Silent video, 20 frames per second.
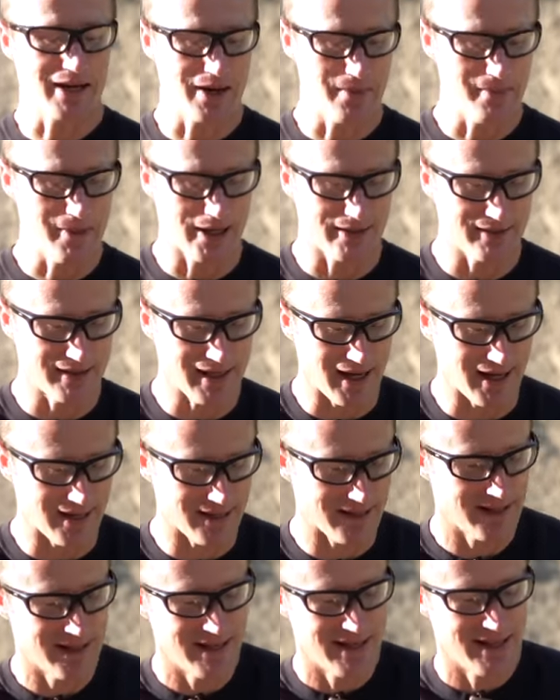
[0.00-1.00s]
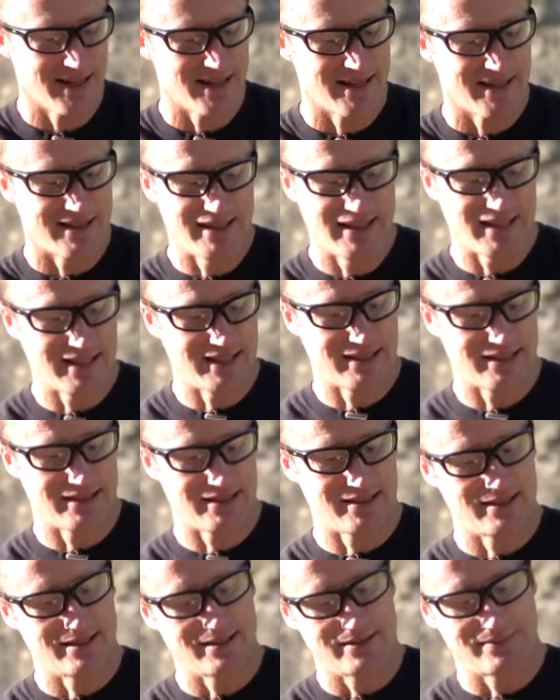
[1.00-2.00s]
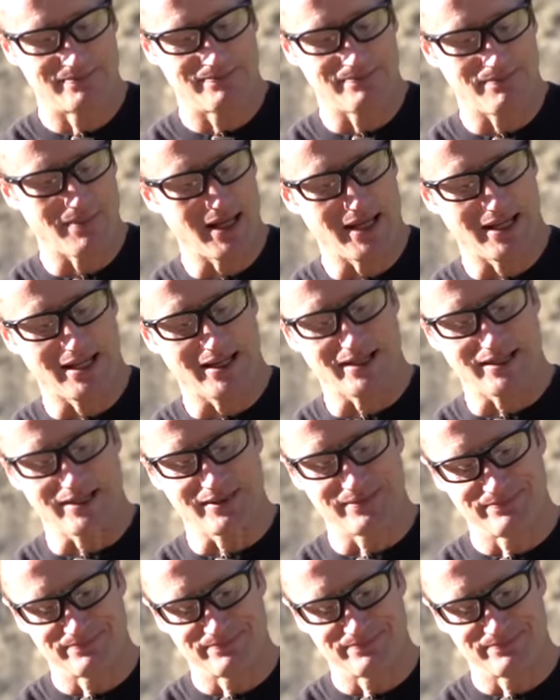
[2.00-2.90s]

about that. Then, man,